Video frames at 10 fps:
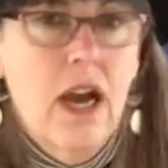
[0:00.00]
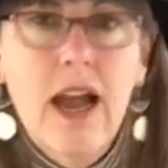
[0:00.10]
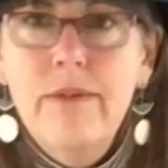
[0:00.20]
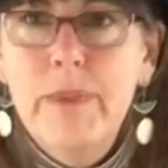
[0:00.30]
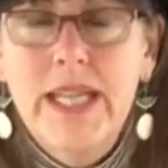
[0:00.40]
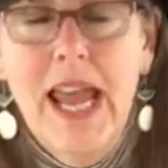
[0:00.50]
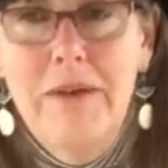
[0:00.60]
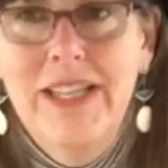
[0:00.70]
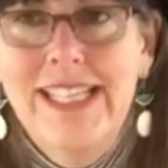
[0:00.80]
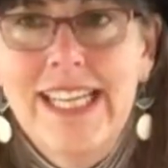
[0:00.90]
I've been
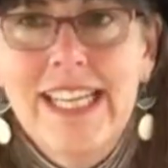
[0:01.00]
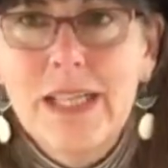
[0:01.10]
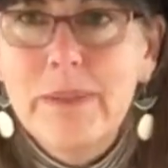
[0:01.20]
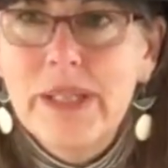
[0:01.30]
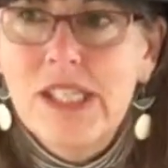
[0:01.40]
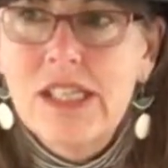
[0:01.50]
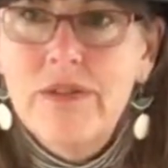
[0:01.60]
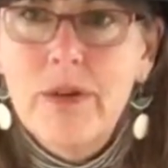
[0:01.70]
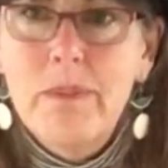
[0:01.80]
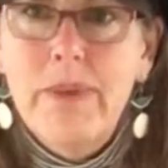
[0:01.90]
having to hit a bunch of
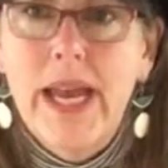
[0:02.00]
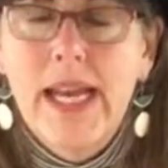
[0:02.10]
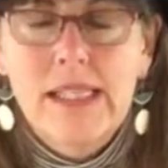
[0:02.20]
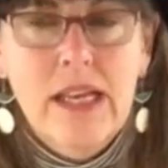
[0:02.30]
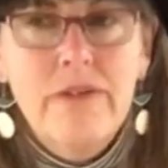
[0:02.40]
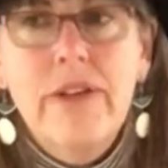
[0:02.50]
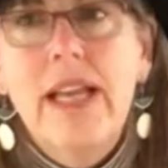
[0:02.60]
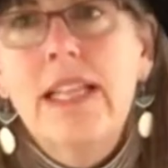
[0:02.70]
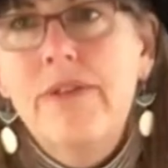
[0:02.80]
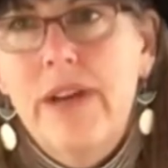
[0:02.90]
different banks. I
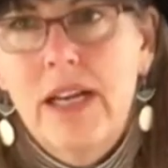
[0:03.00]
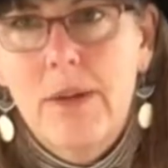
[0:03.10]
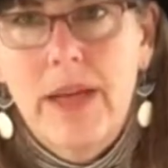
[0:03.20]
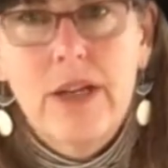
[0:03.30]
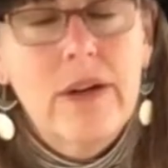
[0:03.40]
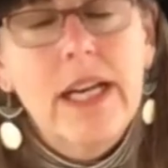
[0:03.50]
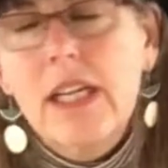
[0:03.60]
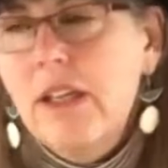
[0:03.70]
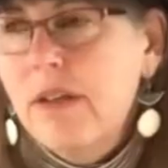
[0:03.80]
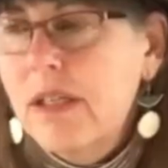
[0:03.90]
finally found out my
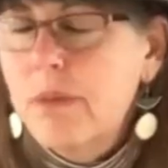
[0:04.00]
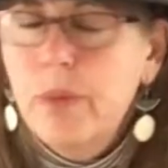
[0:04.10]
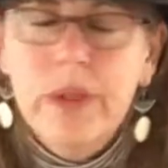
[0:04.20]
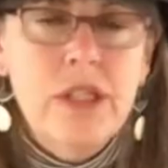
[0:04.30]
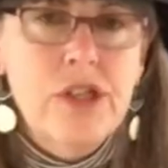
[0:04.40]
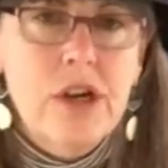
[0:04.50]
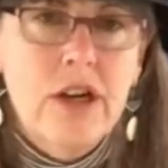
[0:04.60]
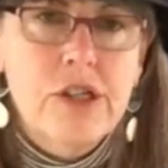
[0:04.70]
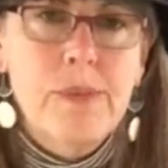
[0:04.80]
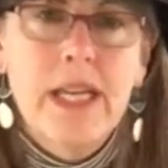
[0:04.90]
credit union wouldn't
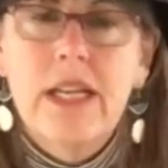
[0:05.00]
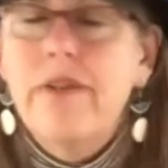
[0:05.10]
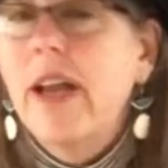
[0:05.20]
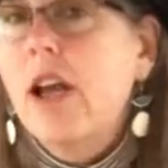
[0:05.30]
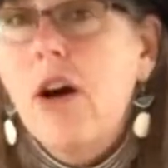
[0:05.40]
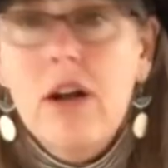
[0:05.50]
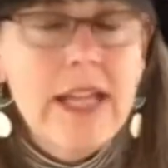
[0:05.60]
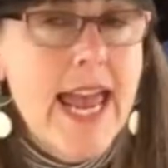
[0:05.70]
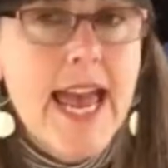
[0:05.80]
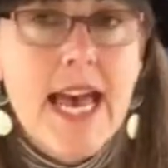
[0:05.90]
charge me, and if I
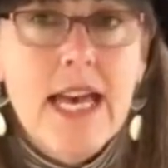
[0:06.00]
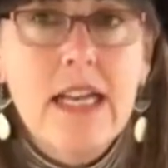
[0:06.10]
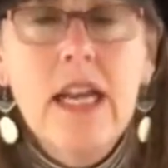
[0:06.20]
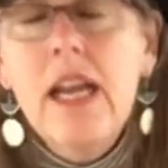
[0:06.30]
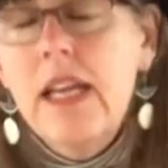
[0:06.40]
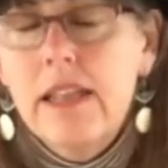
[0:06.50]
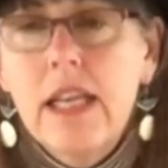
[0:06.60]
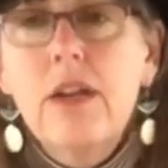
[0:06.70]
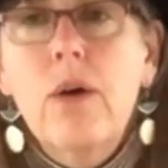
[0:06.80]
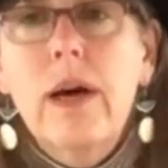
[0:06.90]
called ahead,
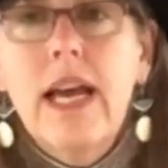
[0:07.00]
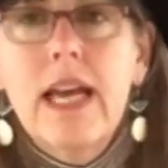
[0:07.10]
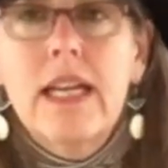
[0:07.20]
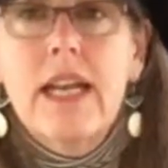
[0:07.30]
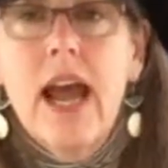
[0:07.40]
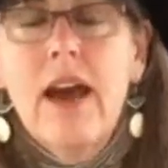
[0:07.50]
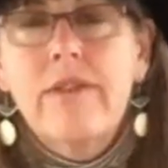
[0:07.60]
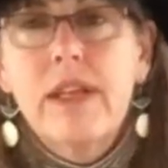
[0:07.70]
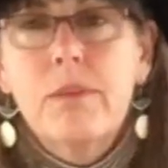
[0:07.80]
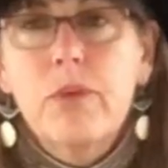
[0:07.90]
they'd go ahead and
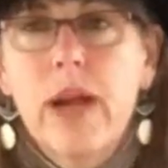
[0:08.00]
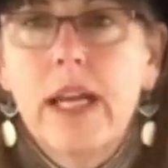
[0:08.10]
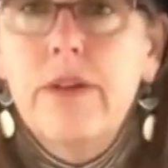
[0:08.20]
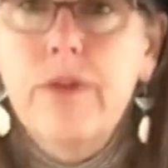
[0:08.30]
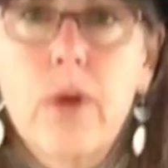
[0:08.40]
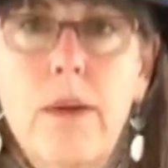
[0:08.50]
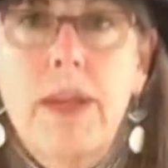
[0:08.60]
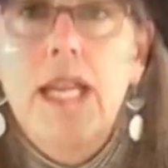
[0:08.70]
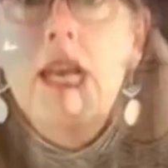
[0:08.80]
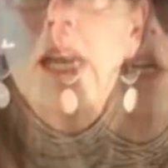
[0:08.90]
have them ready for
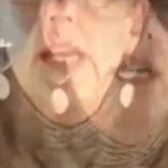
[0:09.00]
me.